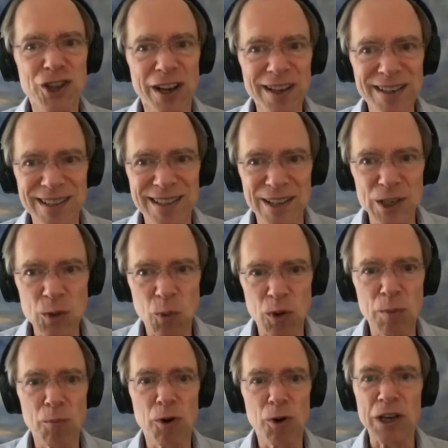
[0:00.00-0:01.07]
genesis,
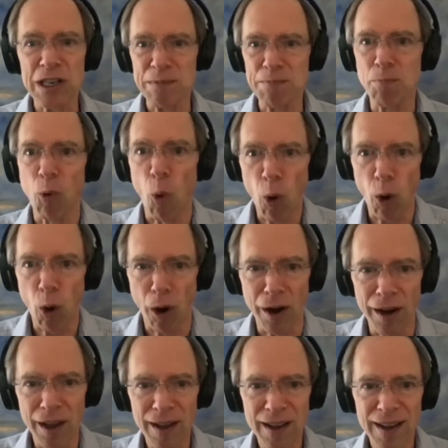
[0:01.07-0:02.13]
where the book is
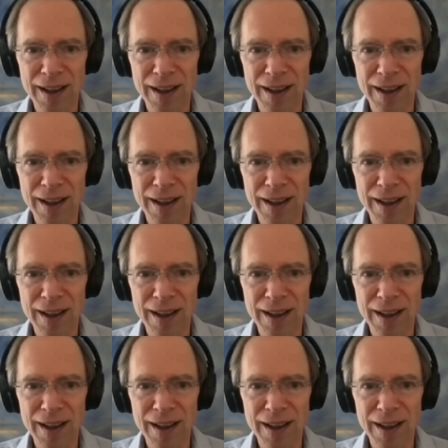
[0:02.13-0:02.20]
born,